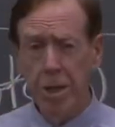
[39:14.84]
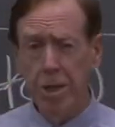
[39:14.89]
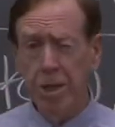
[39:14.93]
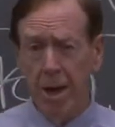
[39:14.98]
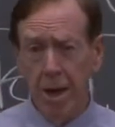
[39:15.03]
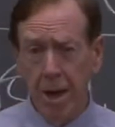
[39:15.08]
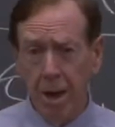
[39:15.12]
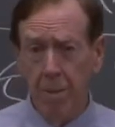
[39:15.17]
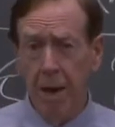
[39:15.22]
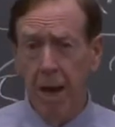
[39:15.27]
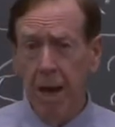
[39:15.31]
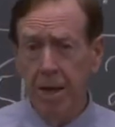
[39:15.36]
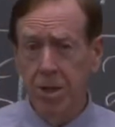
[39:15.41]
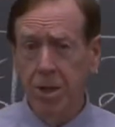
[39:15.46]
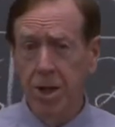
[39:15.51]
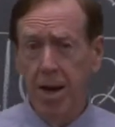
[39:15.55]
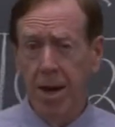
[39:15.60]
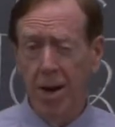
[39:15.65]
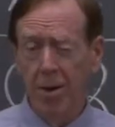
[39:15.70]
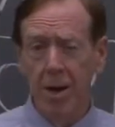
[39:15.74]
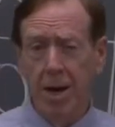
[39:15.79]
is an
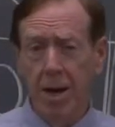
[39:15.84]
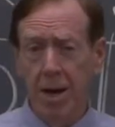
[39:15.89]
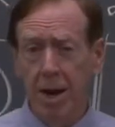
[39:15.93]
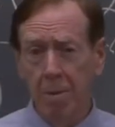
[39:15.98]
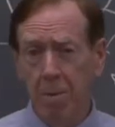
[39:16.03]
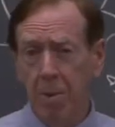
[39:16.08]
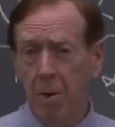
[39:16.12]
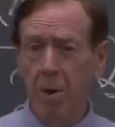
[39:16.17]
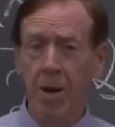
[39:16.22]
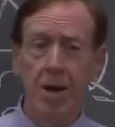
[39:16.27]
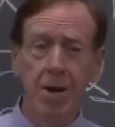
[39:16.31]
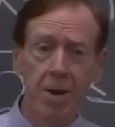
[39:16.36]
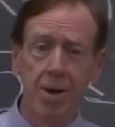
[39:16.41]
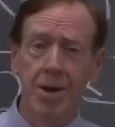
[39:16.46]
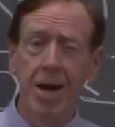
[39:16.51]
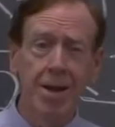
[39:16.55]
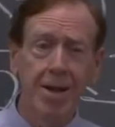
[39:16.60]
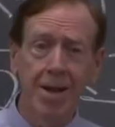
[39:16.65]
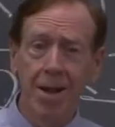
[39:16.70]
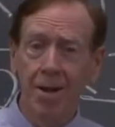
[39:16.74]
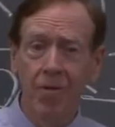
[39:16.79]
imaginary number, and you
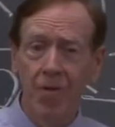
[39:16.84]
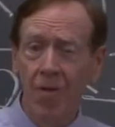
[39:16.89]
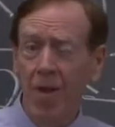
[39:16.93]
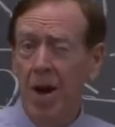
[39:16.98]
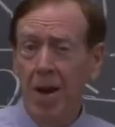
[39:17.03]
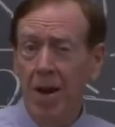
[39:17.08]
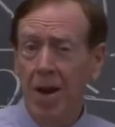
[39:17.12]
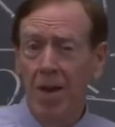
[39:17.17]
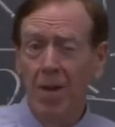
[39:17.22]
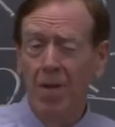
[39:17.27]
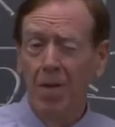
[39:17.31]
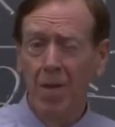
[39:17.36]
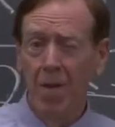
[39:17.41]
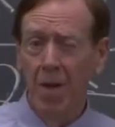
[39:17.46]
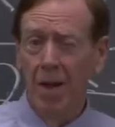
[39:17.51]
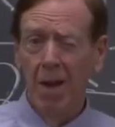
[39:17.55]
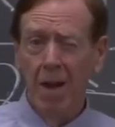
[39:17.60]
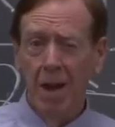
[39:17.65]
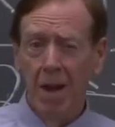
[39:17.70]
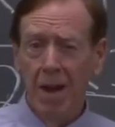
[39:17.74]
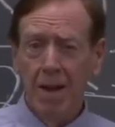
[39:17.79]
get the fun of
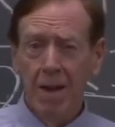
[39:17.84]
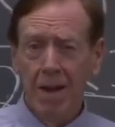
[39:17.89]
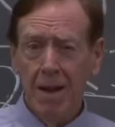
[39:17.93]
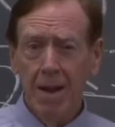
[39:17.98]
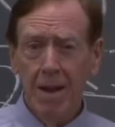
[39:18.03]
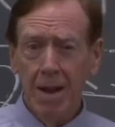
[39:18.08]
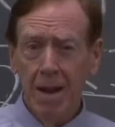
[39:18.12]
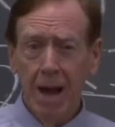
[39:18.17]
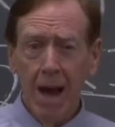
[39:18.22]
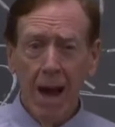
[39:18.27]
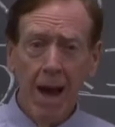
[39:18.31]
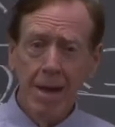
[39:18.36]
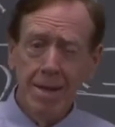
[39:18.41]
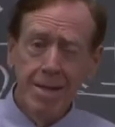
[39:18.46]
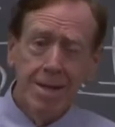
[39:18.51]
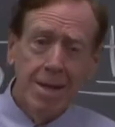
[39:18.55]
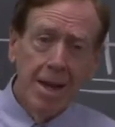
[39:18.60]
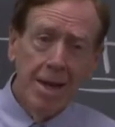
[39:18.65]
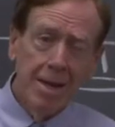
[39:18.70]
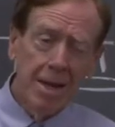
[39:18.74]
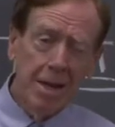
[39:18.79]

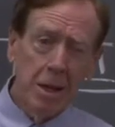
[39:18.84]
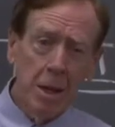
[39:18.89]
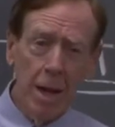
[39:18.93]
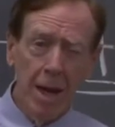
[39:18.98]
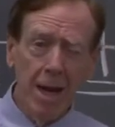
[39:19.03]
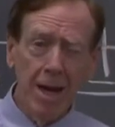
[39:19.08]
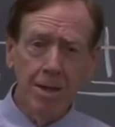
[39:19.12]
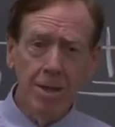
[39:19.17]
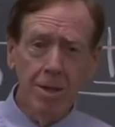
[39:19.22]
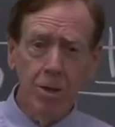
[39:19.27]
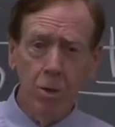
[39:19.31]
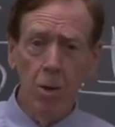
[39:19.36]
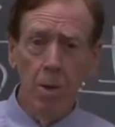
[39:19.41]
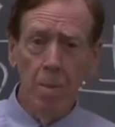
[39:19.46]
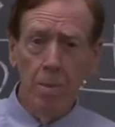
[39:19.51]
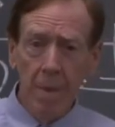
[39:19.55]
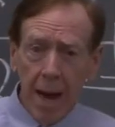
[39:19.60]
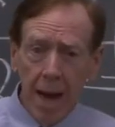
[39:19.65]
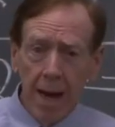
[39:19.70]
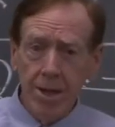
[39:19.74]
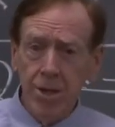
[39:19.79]
asking the class to
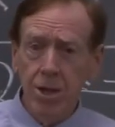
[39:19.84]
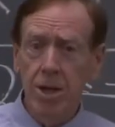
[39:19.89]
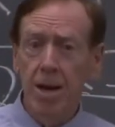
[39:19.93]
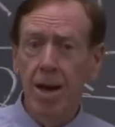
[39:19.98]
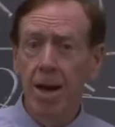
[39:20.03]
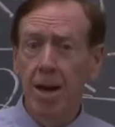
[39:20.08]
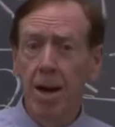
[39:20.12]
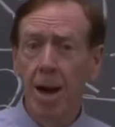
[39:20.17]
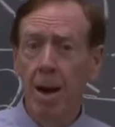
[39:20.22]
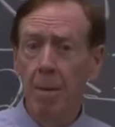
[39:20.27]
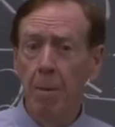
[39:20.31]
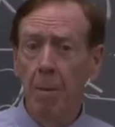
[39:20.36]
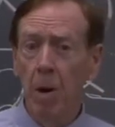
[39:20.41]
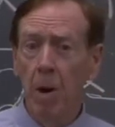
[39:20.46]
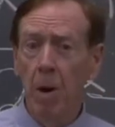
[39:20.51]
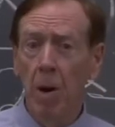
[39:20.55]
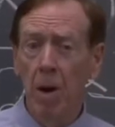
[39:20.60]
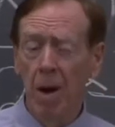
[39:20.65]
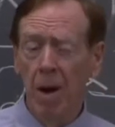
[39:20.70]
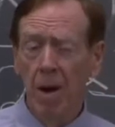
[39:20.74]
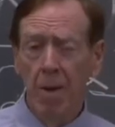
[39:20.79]
imagine a
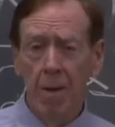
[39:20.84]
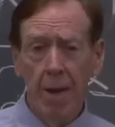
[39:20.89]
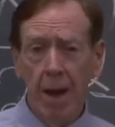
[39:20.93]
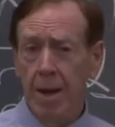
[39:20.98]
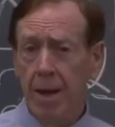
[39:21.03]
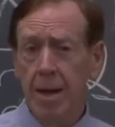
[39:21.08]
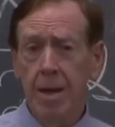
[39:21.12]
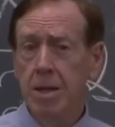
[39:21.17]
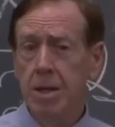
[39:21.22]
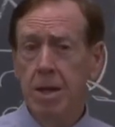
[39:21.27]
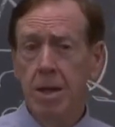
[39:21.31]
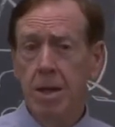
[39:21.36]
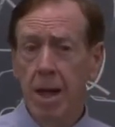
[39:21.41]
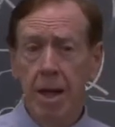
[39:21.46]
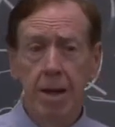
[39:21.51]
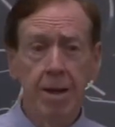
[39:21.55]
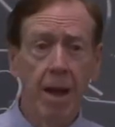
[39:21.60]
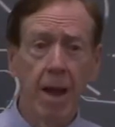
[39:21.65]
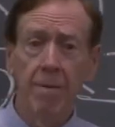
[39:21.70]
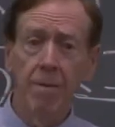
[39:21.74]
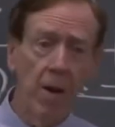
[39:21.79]
number
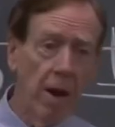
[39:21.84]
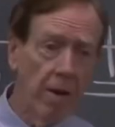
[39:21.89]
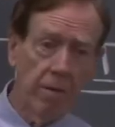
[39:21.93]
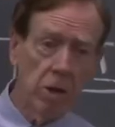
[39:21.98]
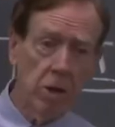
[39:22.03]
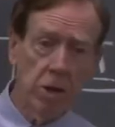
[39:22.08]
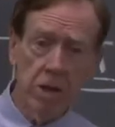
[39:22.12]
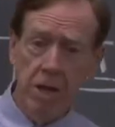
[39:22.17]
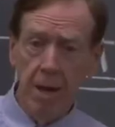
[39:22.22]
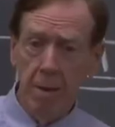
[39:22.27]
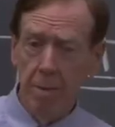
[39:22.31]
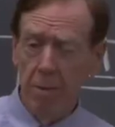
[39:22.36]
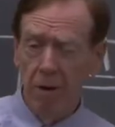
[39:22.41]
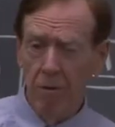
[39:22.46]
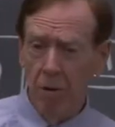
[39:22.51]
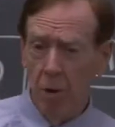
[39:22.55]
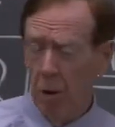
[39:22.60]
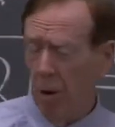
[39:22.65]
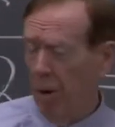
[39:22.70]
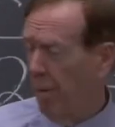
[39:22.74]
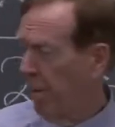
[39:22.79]
that they've never seen
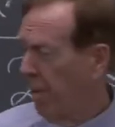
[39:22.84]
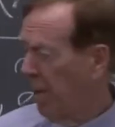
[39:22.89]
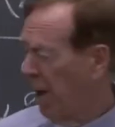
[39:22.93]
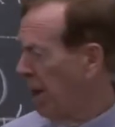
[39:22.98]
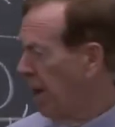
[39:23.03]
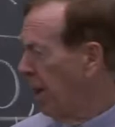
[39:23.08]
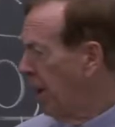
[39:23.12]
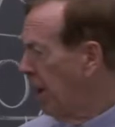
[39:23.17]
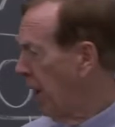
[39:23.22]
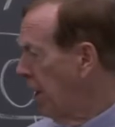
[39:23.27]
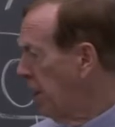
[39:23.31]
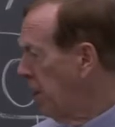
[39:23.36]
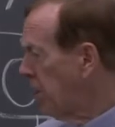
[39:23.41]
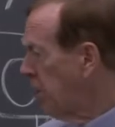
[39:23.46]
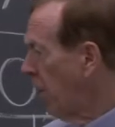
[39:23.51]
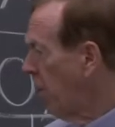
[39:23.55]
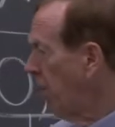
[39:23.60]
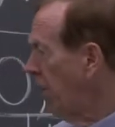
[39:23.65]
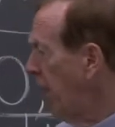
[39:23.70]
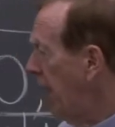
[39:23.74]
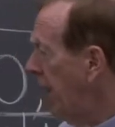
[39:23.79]
before.
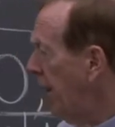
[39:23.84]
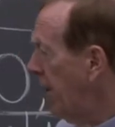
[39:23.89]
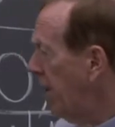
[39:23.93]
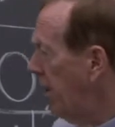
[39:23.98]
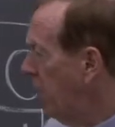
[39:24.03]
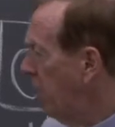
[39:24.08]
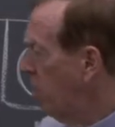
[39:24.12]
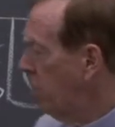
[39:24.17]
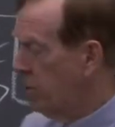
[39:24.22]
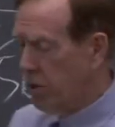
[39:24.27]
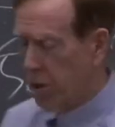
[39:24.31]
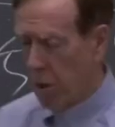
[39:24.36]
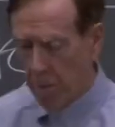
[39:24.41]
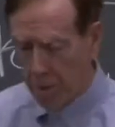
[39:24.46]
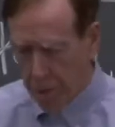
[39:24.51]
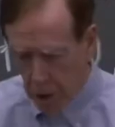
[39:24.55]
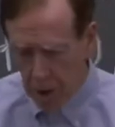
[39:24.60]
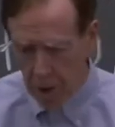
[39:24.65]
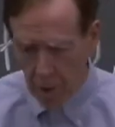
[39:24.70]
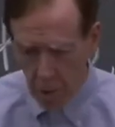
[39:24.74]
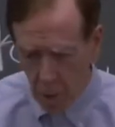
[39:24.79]
So
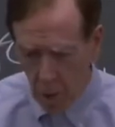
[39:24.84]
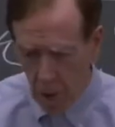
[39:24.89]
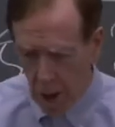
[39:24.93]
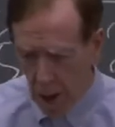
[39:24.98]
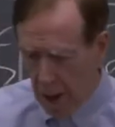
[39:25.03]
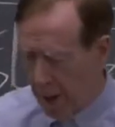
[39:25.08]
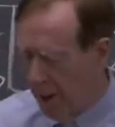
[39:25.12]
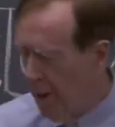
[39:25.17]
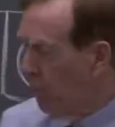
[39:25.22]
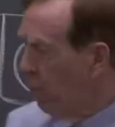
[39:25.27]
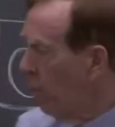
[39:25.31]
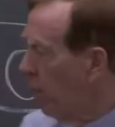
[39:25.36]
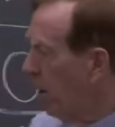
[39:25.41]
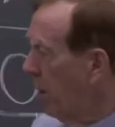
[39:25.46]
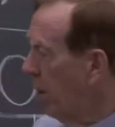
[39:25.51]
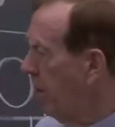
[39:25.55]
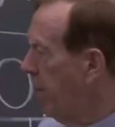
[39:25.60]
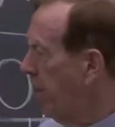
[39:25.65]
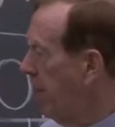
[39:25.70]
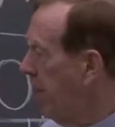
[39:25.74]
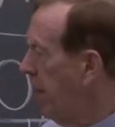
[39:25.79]
part 1
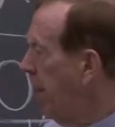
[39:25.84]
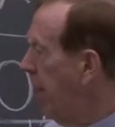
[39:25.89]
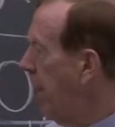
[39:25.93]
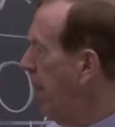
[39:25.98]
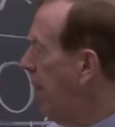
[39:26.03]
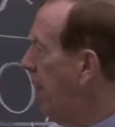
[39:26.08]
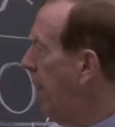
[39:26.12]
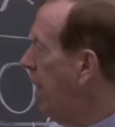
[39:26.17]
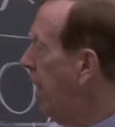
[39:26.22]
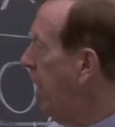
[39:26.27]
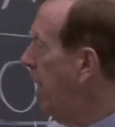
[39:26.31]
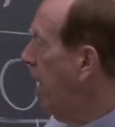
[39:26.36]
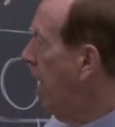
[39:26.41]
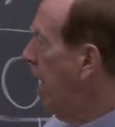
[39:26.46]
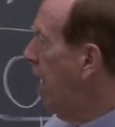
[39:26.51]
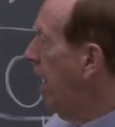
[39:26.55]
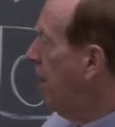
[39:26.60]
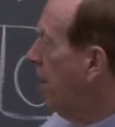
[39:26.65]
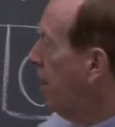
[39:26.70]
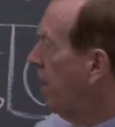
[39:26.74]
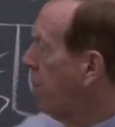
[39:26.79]
will be
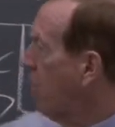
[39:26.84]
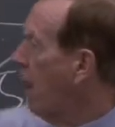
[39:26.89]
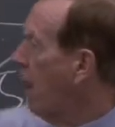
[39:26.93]
the